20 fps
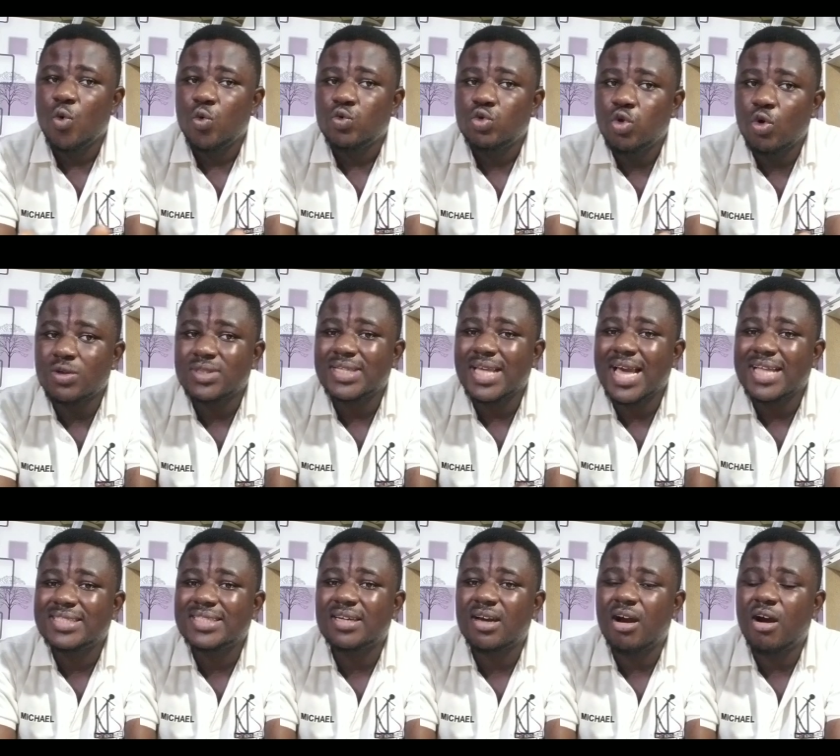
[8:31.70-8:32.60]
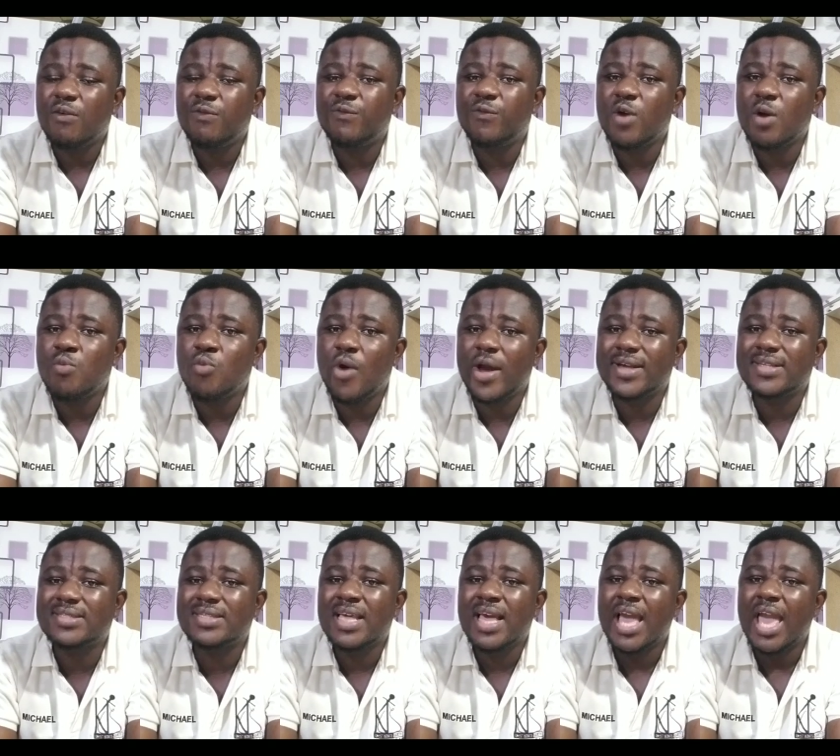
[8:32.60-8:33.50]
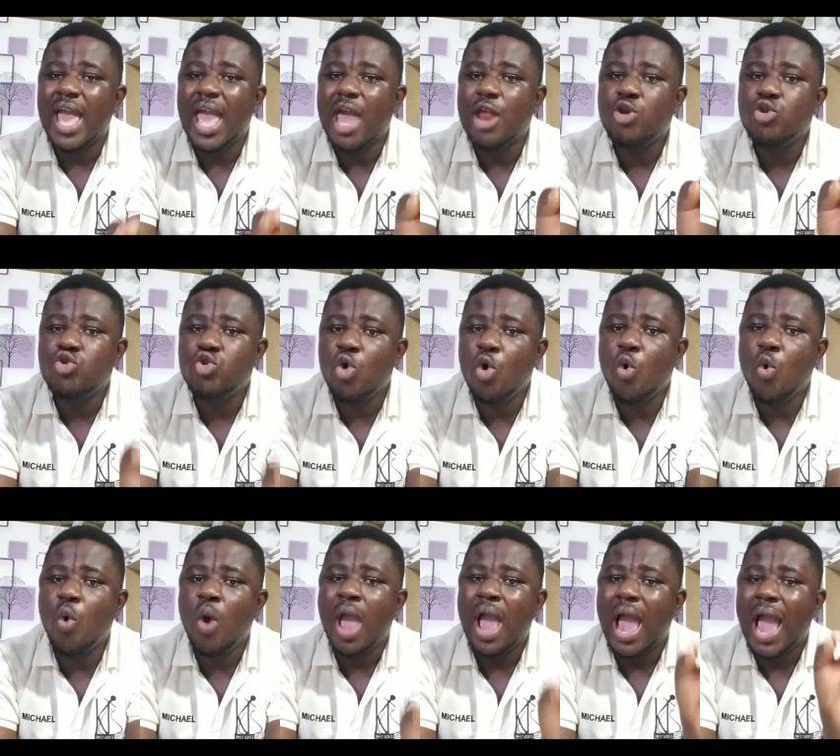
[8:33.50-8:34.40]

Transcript: those ethical frameworks and know